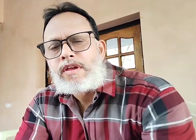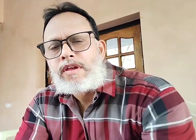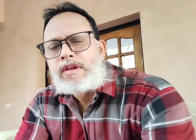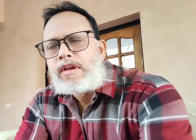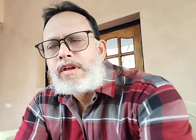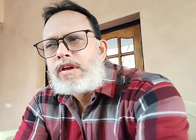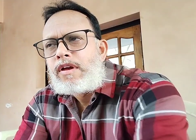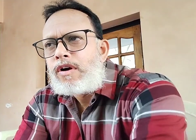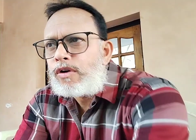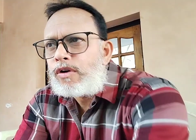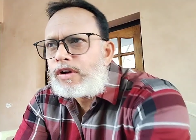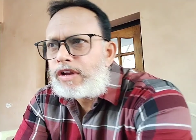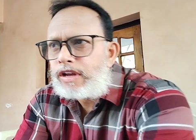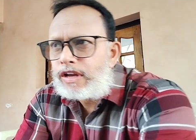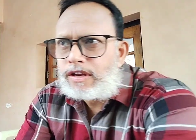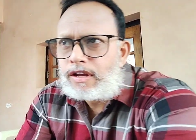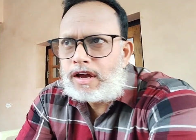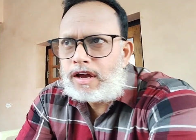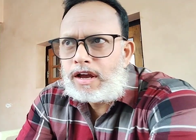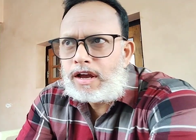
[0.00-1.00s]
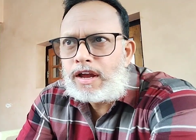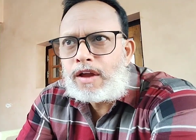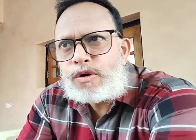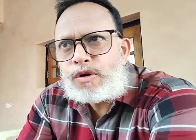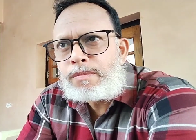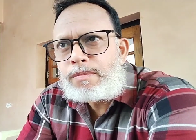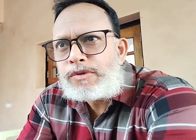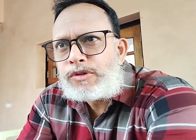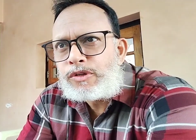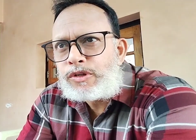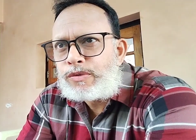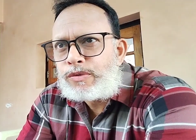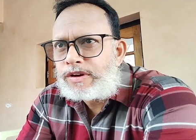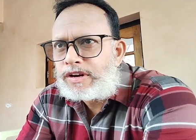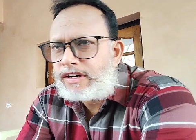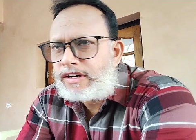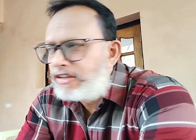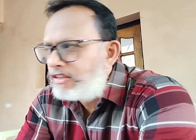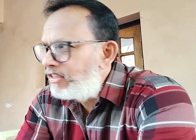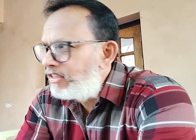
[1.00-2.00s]
Okay, I hope you are
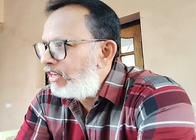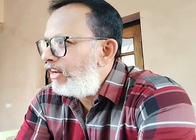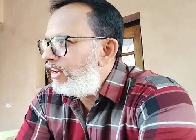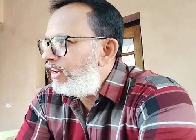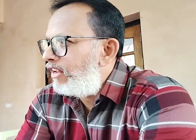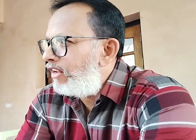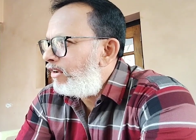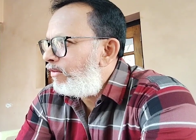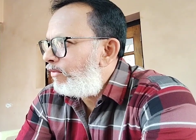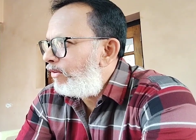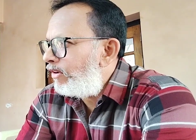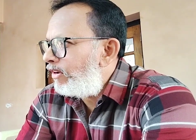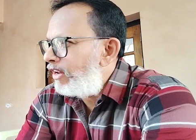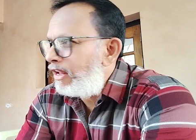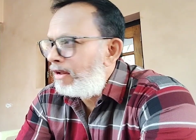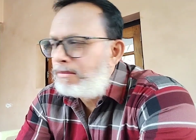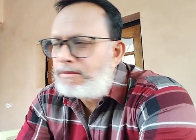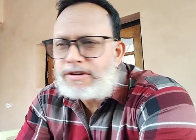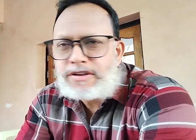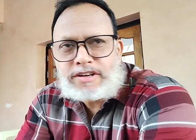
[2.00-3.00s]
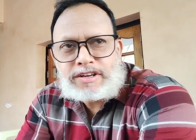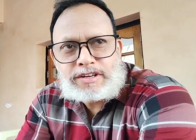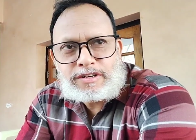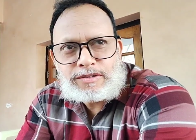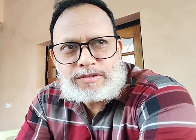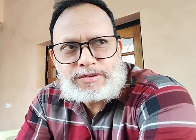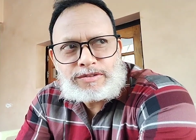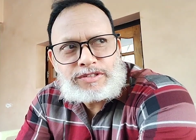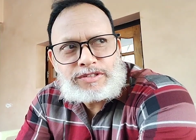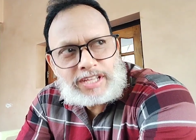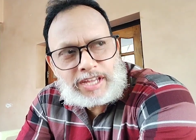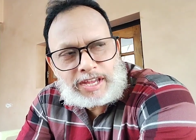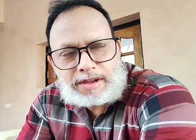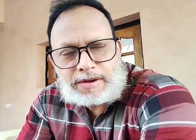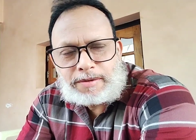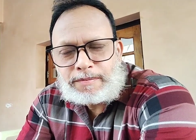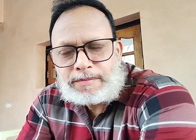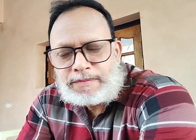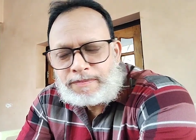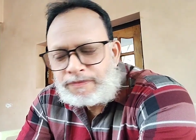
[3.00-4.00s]
understanding what I am trying to say.
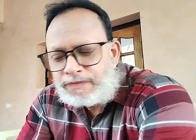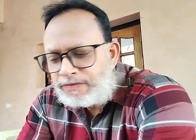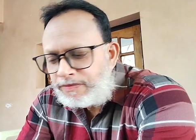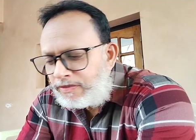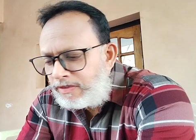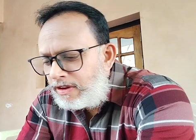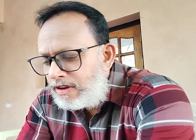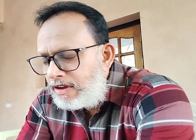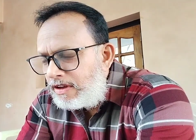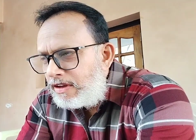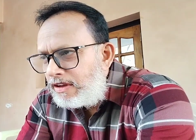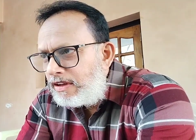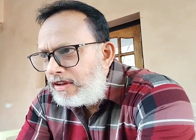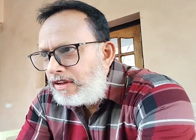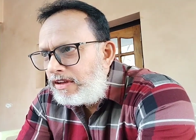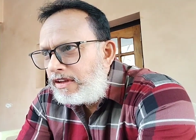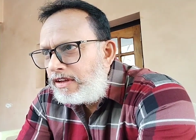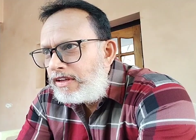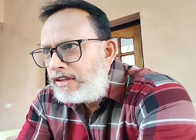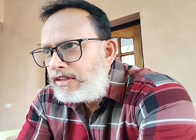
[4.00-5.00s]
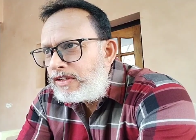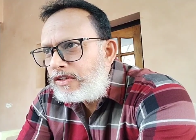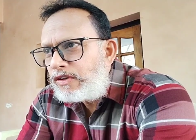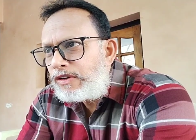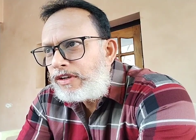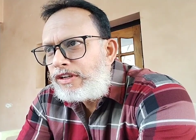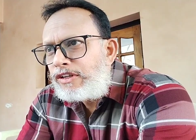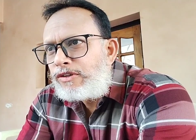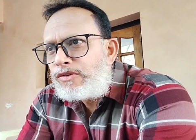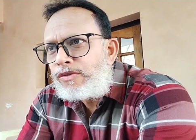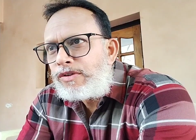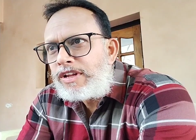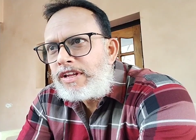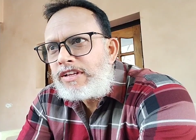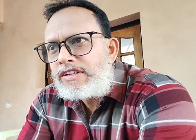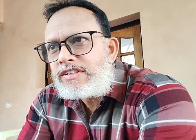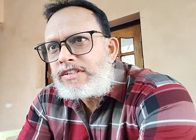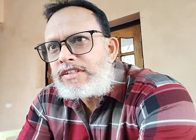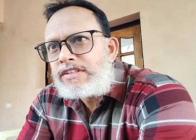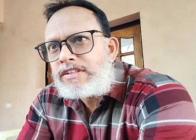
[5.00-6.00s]
So in
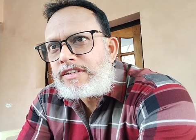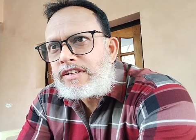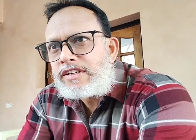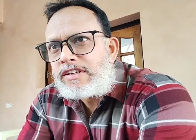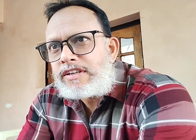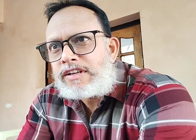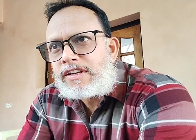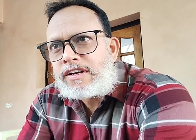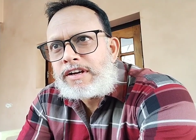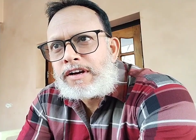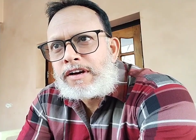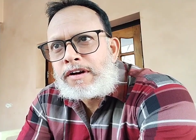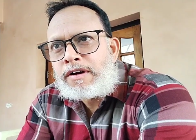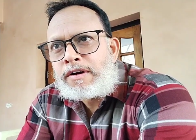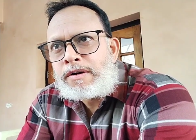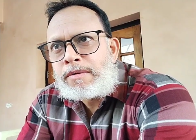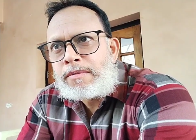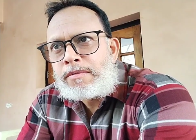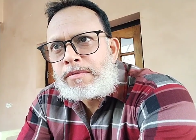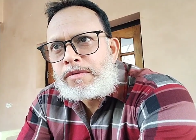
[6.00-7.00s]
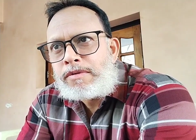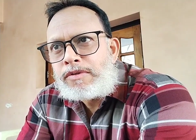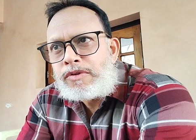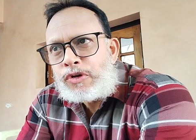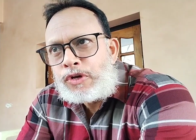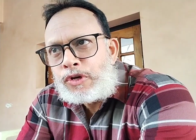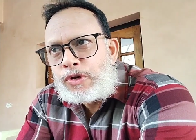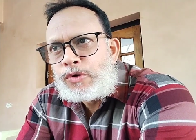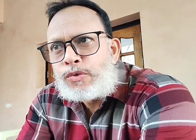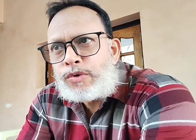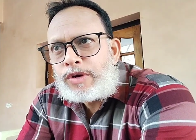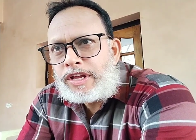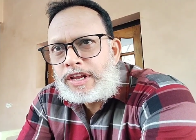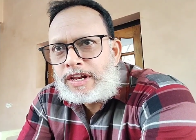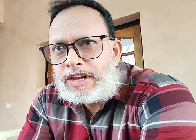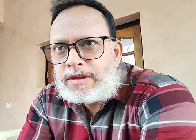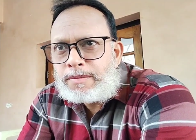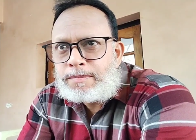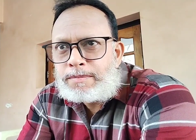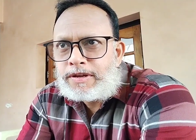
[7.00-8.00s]
today's new
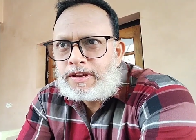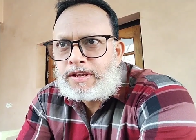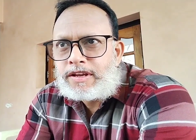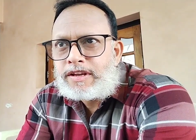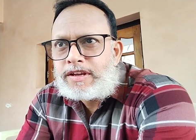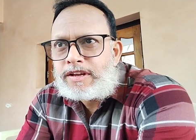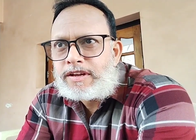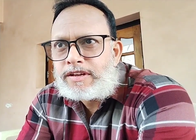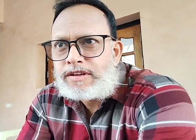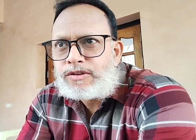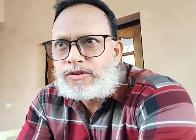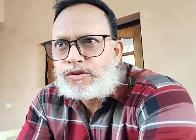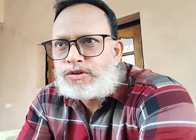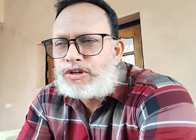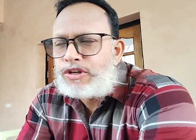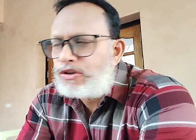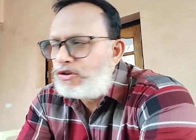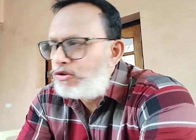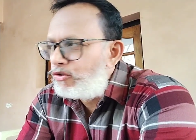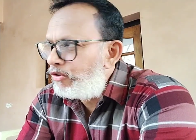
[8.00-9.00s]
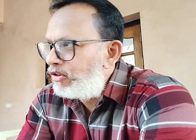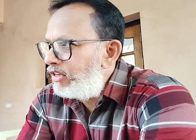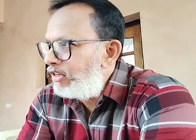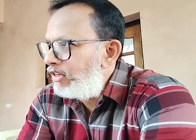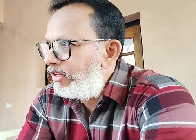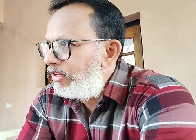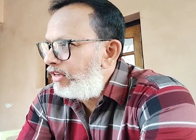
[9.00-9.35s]
NEP 2020,